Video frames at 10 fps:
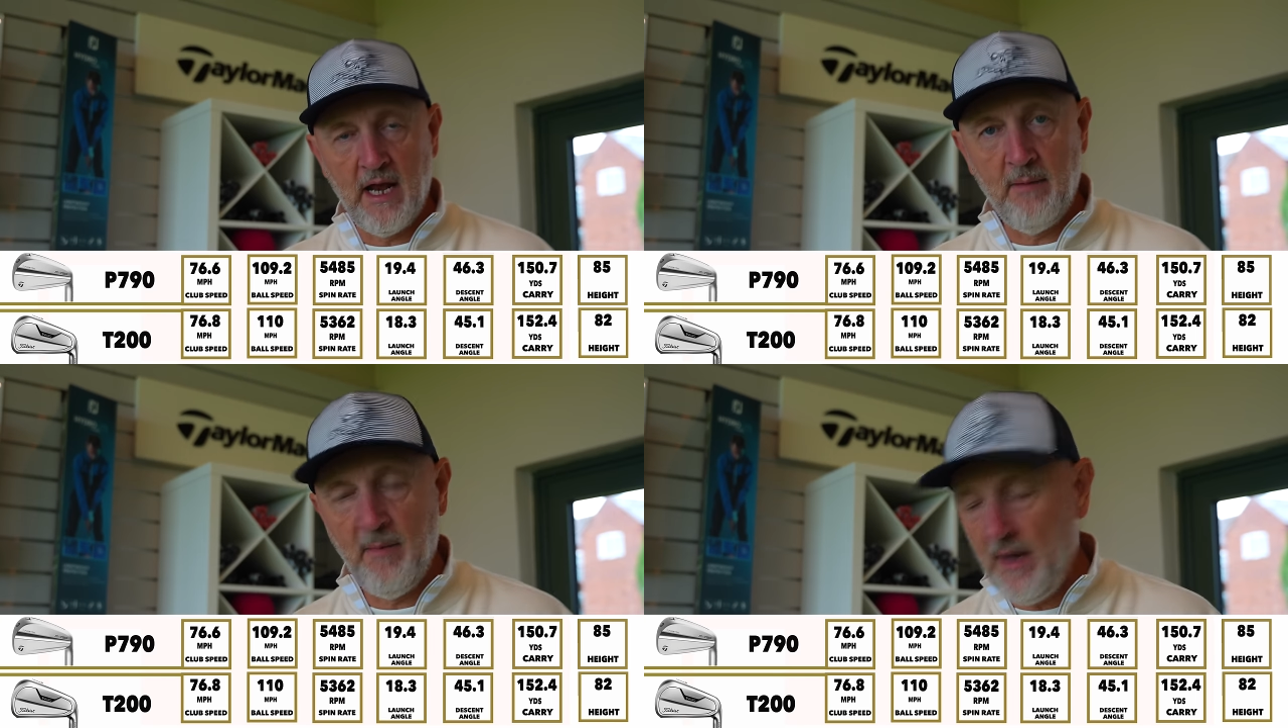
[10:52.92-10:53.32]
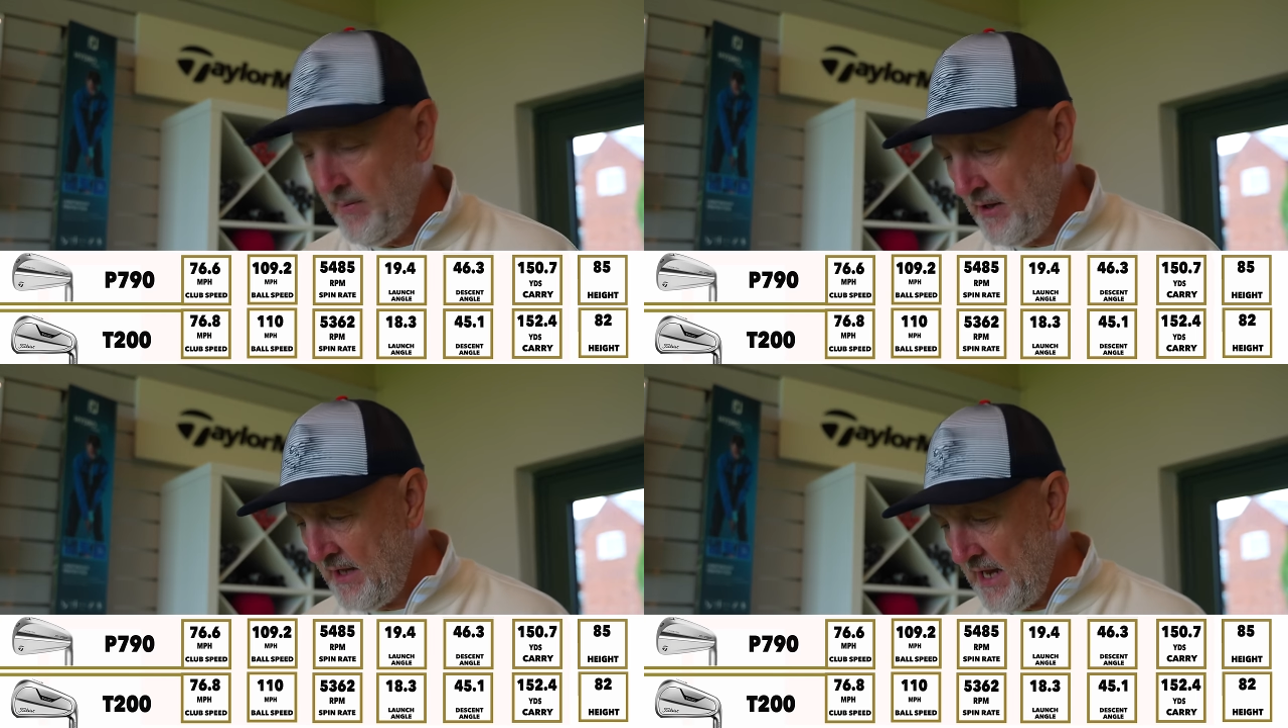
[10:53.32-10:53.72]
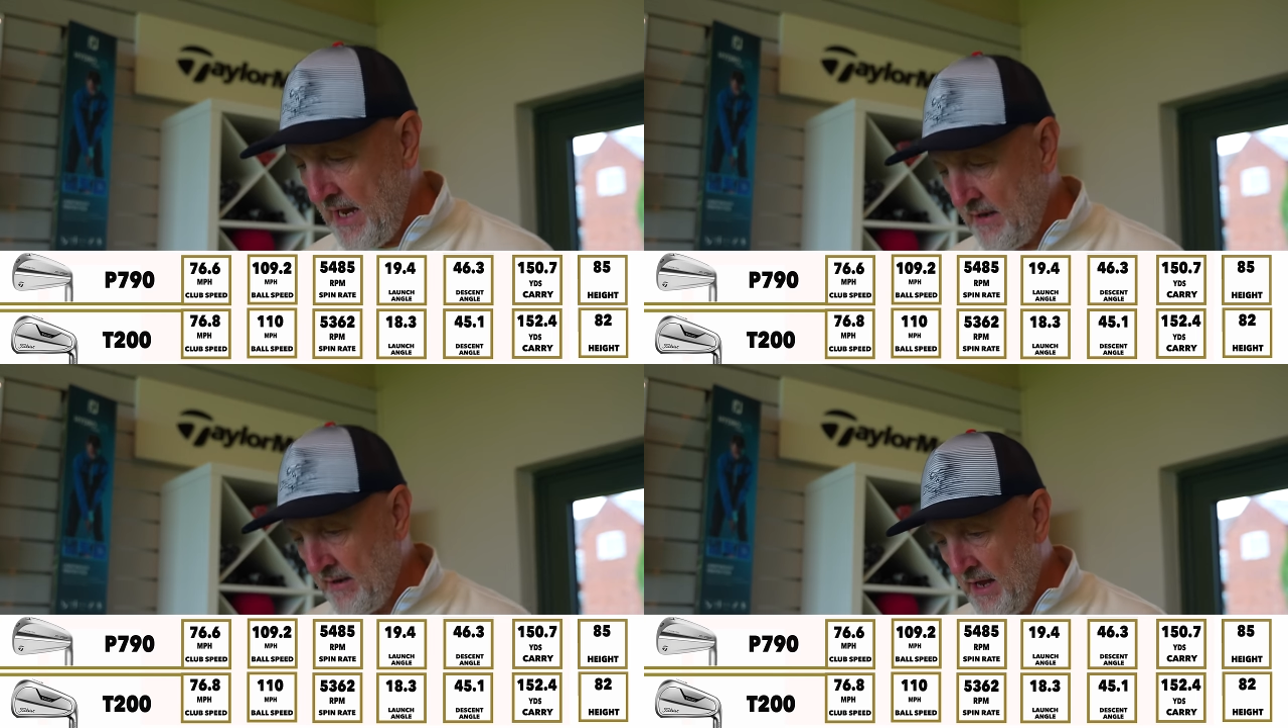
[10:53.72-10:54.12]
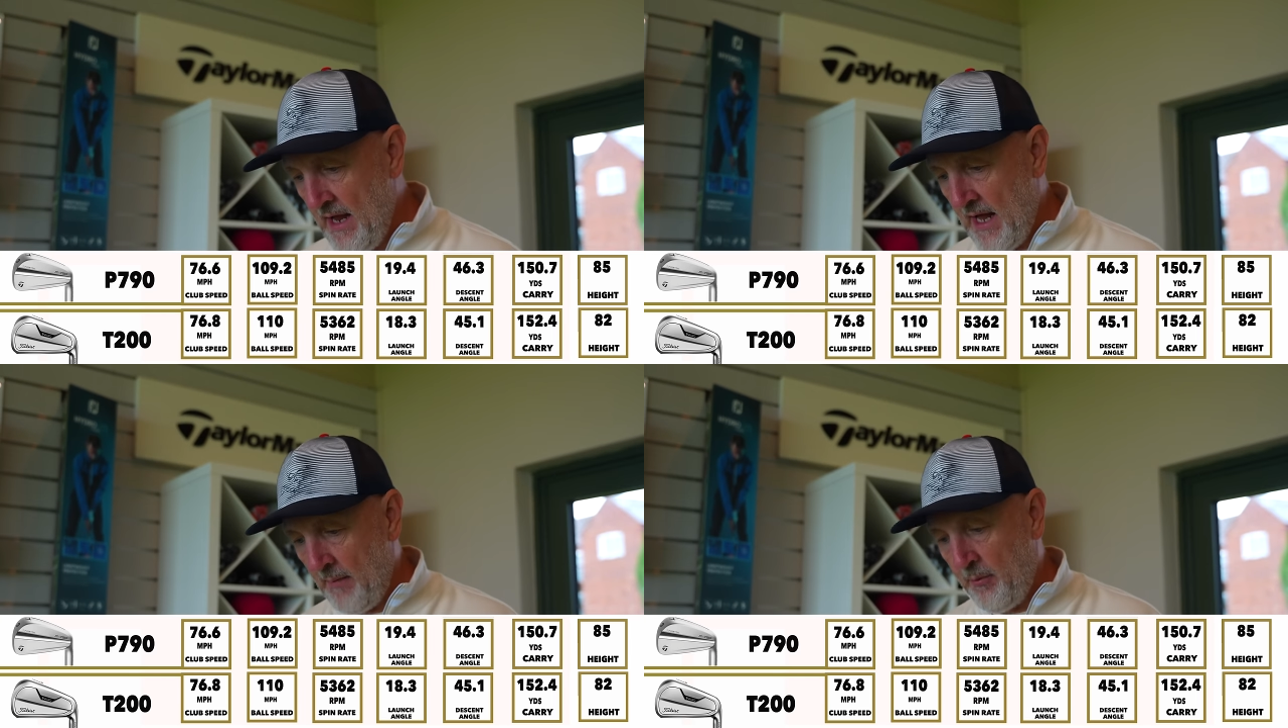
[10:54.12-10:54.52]
and then maybe at the end
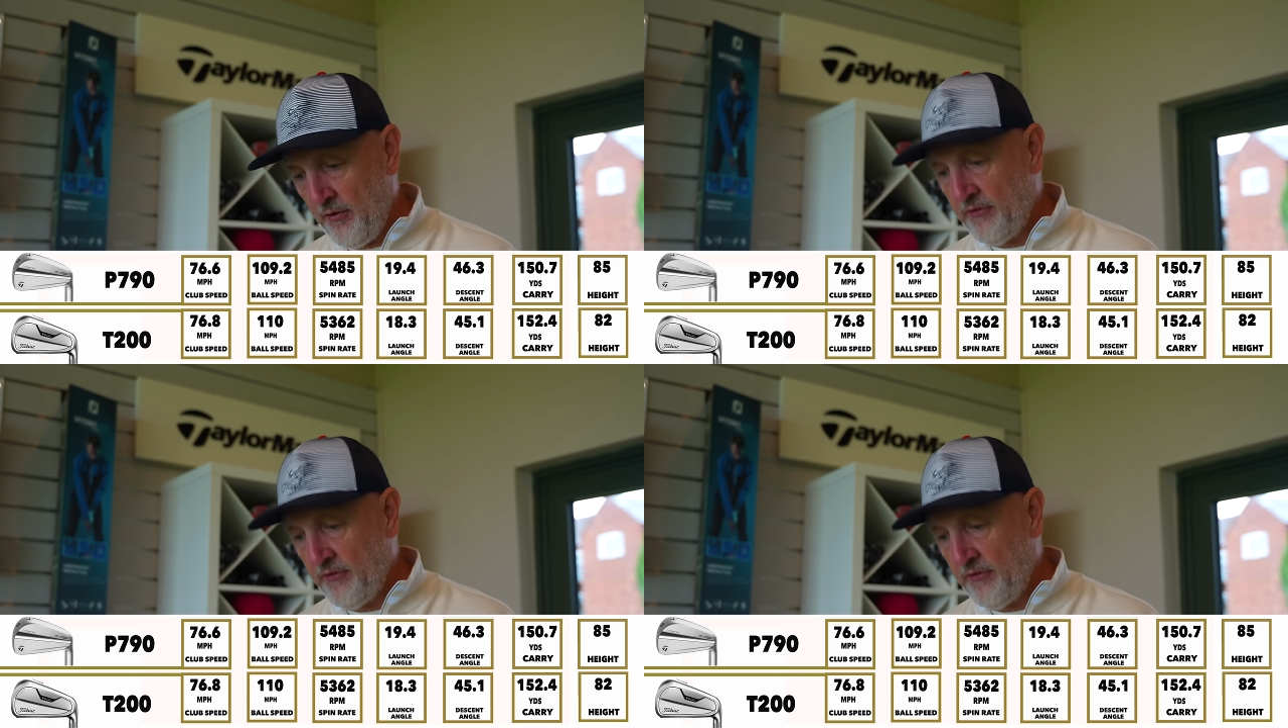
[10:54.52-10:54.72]
I'll put